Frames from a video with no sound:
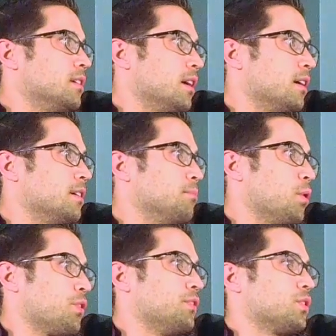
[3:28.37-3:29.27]
Yeah,
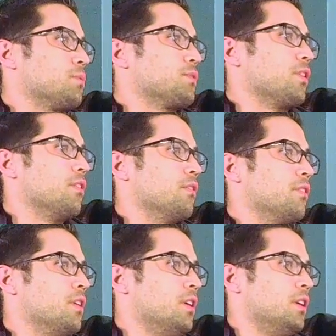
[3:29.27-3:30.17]
both in terms of
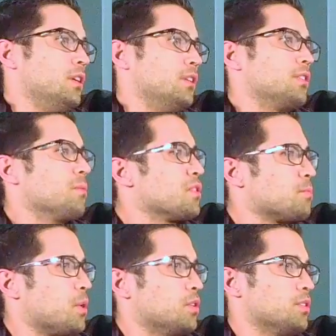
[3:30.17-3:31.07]
you know, some of
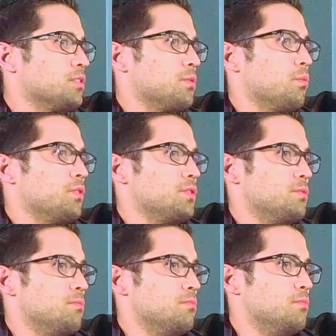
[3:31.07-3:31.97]
those partners. Once
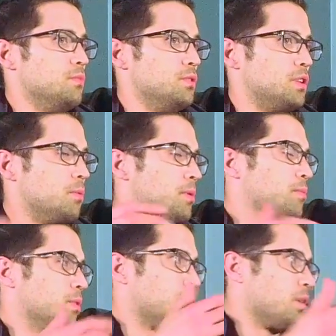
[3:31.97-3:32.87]
you you tell
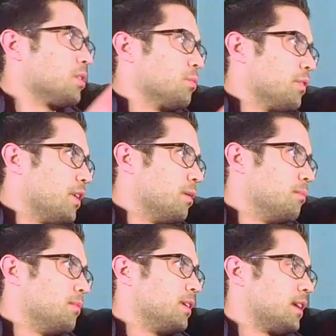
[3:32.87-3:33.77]
people you're partnered with
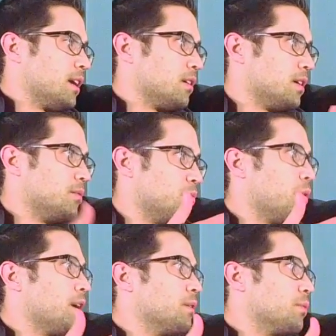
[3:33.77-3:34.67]
them, they carry
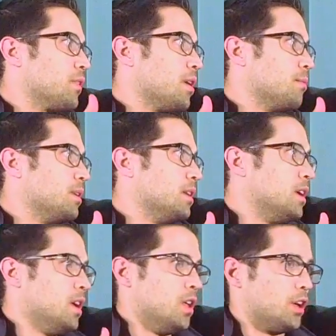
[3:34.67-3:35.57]
weight with them, and
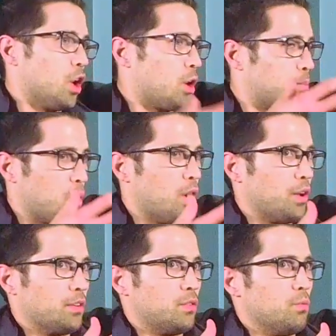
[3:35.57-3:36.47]
mm-hmm. our
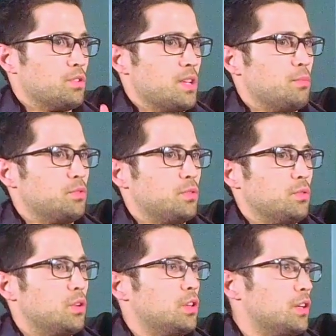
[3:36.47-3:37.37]
product was able
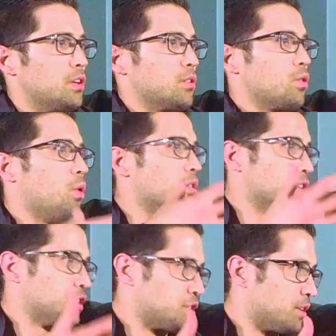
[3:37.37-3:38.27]
to clear
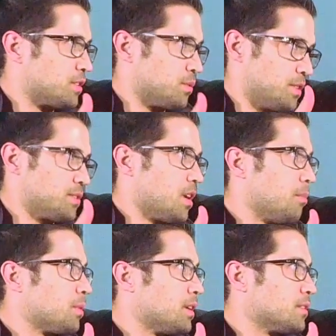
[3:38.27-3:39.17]
quality assurance with these
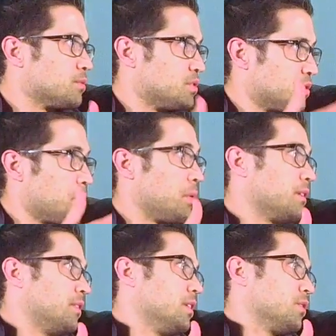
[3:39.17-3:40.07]
companies, which is a
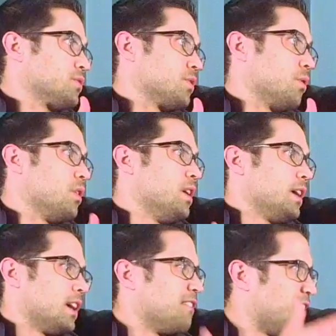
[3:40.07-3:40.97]
big deal. So
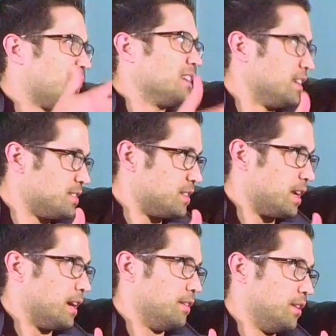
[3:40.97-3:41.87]
it kind of validates
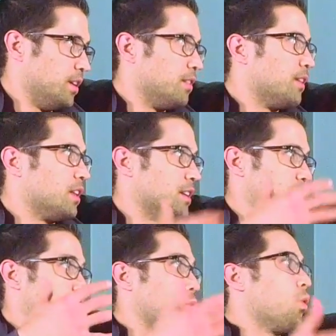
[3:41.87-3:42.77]
the idea, it
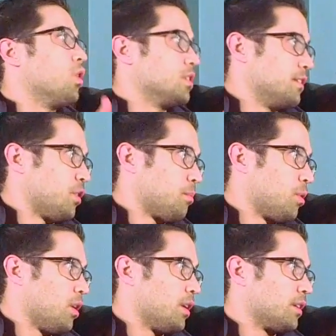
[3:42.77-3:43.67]
validates the quality of our
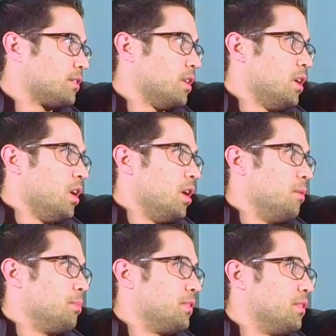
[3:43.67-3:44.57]
product,
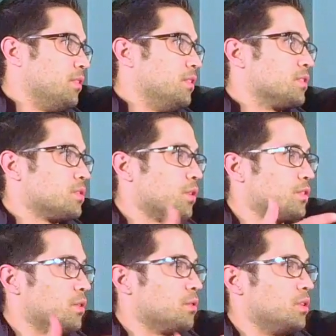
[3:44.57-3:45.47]
um, but there's
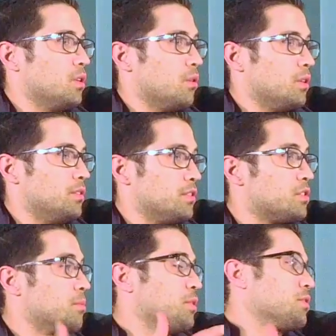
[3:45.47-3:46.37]
also you know a
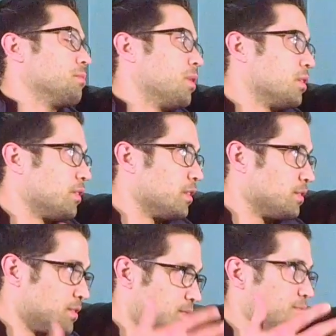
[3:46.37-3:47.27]
distribution model there.
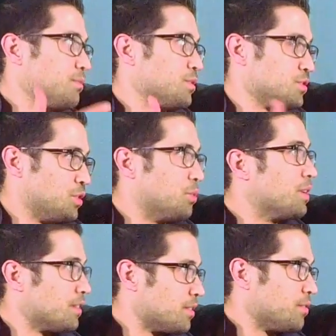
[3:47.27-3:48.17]
There's there's
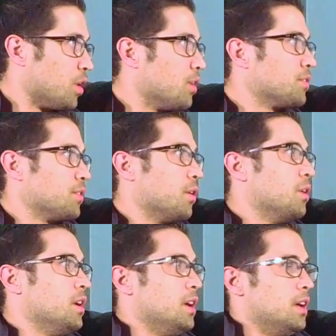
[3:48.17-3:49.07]
units involved, so
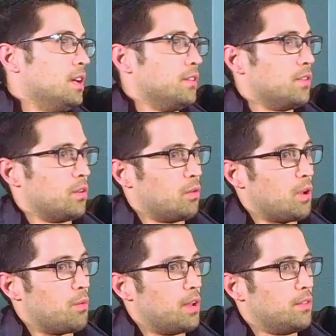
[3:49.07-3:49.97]
it's a
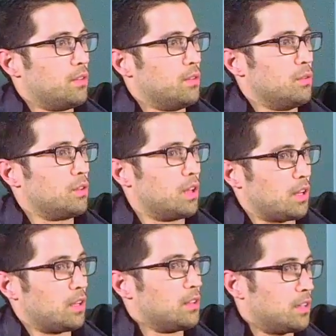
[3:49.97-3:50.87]
great way to kind
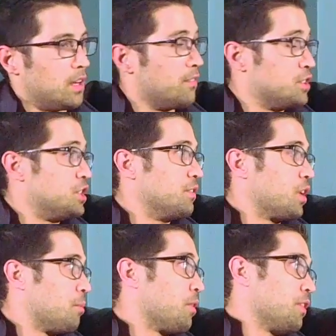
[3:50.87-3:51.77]
of kind of achieve
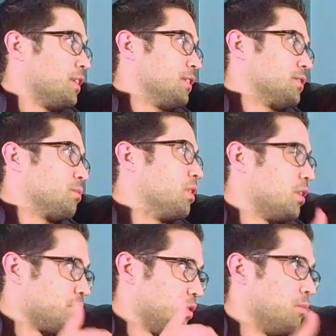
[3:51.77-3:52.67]
a couple things while
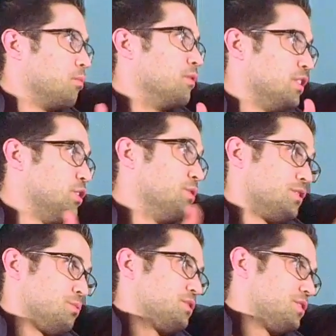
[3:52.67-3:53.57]
also moving
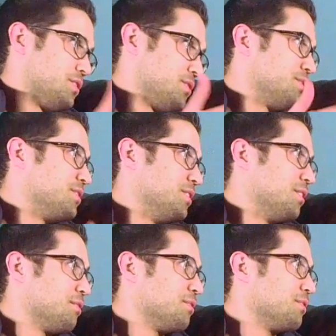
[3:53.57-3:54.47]
units, which is you
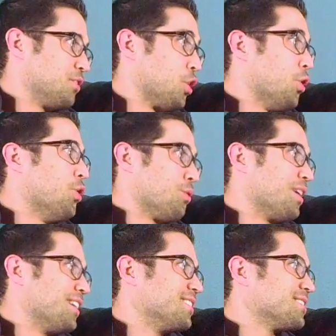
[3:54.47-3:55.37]
know, the goal,
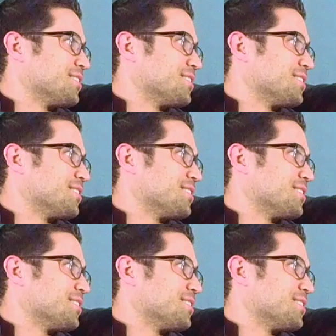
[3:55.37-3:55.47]
right? right?